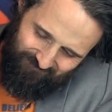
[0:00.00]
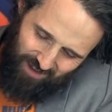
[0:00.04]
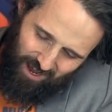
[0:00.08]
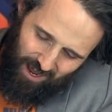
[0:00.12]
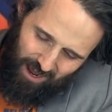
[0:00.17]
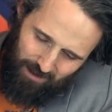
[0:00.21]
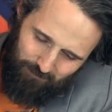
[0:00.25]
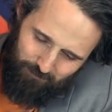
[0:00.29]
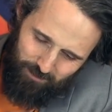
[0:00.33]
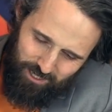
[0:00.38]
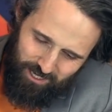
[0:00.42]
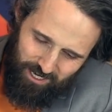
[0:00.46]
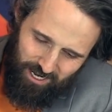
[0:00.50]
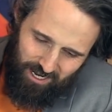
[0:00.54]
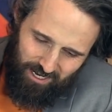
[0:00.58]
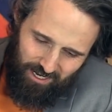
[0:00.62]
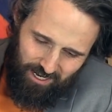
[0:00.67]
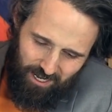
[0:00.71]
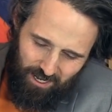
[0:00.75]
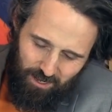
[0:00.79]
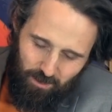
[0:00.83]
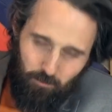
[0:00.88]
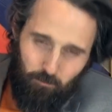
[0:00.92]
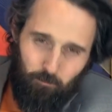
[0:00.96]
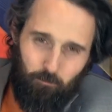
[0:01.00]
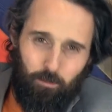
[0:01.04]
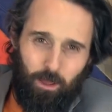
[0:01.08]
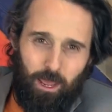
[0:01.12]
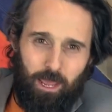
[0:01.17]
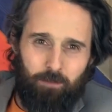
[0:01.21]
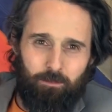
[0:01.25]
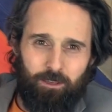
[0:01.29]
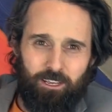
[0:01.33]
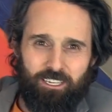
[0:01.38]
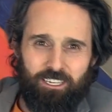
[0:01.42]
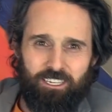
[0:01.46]
I'm sick,
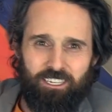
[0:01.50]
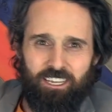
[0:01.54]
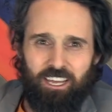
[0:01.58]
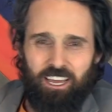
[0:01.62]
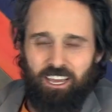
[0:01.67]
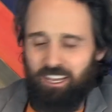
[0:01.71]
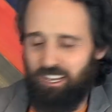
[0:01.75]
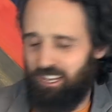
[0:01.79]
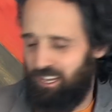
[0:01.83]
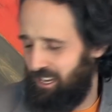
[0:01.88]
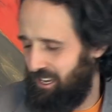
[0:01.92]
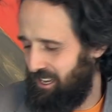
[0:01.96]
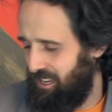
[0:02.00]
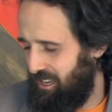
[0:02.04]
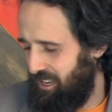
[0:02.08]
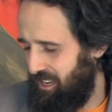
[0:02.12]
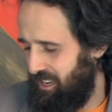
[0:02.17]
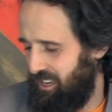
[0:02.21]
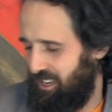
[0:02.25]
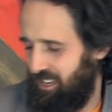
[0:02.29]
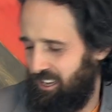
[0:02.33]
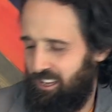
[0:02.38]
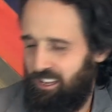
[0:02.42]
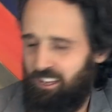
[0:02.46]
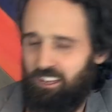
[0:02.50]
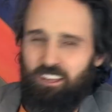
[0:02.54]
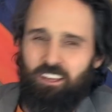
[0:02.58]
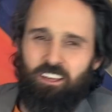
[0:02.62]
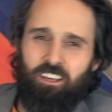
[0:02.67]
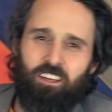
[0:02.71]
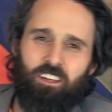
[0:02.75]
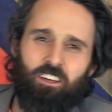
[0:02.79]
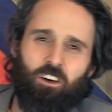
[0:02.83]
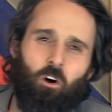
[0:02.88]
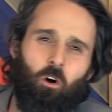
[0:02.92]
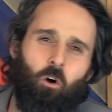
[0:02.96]
baby sick.
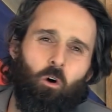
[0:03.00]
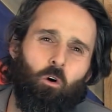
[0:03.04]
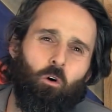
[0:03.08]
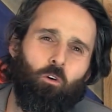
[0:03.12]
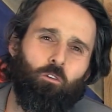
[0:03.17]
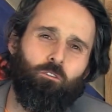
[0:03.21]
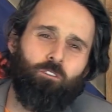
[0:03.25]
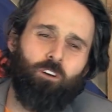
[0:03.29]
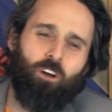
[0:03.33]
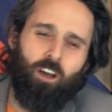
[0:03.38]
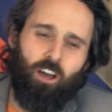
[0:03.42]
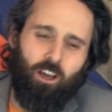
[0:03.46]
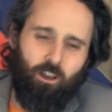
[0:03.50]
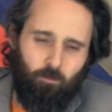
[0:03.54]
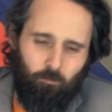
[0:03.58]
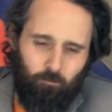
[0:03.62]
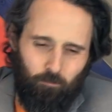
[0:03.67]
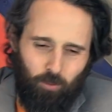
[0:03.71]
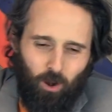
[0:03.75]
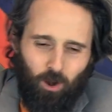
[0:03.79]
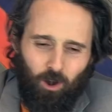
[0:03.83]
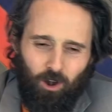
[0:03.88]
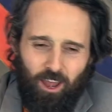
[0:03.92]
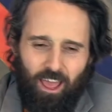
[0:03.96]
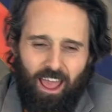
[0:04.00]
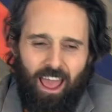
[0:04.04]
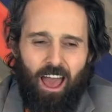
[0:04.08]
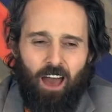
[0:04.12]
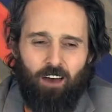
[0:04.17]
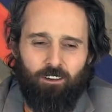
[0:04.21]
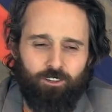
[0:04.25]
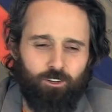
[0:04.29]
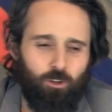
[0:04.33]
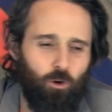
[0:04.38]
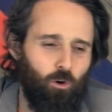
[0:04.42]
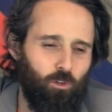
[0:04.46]
The whole Perna
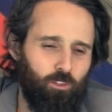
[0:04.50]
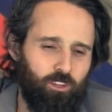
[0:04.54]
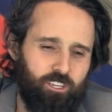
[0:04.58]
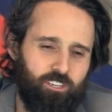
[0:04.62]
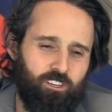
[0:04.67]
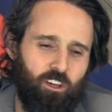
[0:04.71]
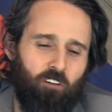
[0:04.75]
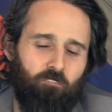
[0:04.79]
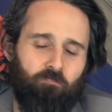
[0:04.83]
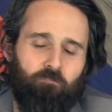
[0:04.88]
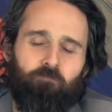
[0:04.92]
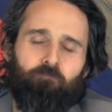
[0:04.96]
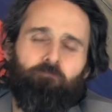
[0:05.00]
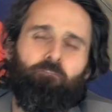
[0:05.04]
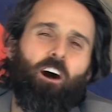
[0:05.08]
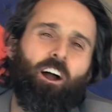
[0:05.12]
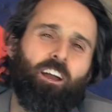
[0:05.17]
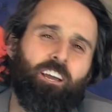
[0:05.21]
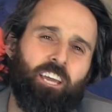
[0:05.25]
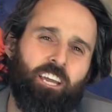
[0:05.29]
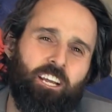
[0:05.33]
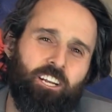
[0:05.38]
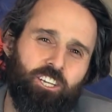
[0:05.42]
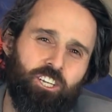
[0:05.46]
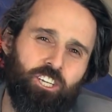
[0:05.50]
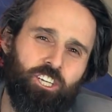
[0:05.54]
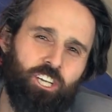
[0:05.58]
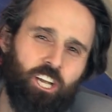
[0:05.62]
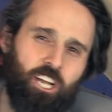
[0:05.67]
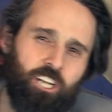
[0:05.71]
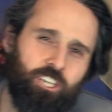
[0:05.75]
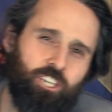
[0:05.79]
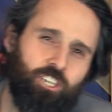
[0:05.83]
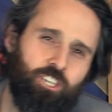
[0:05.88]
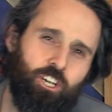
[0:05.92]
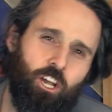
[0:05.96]
household is a fucking
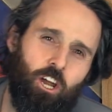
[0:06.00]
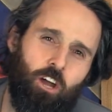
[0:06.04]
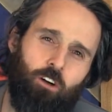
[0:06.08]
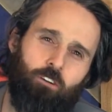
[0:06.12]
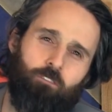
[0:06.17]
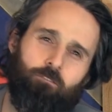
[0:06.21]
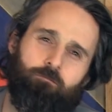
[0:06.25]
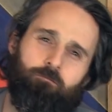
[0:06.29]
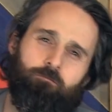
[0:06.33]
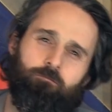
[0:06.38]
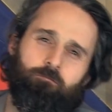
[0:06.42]
shit show.